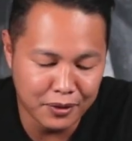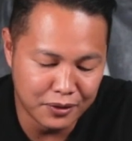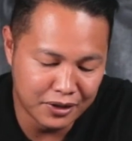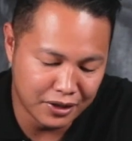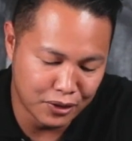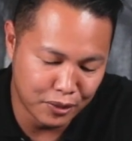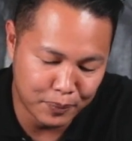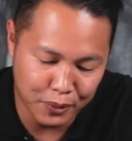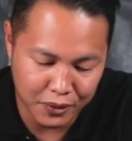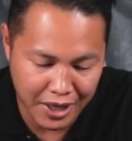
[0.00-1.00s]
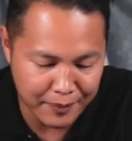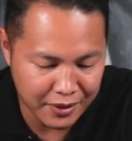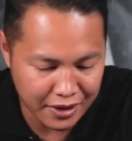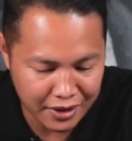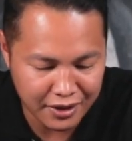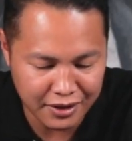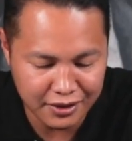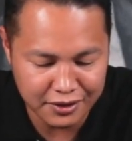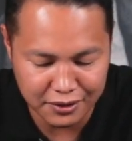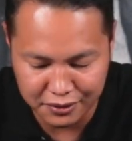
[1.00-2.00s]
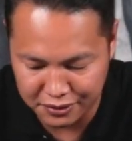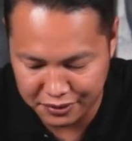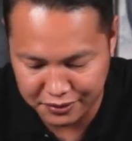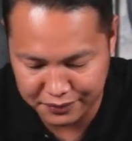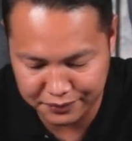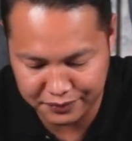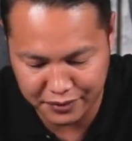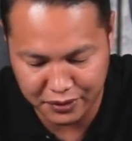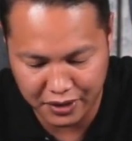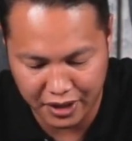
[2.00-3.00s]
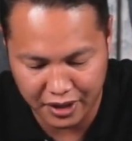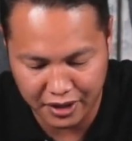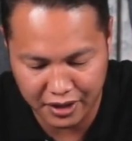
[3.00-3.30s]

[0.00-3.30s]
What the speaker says: own a GoPro camera. So, okay,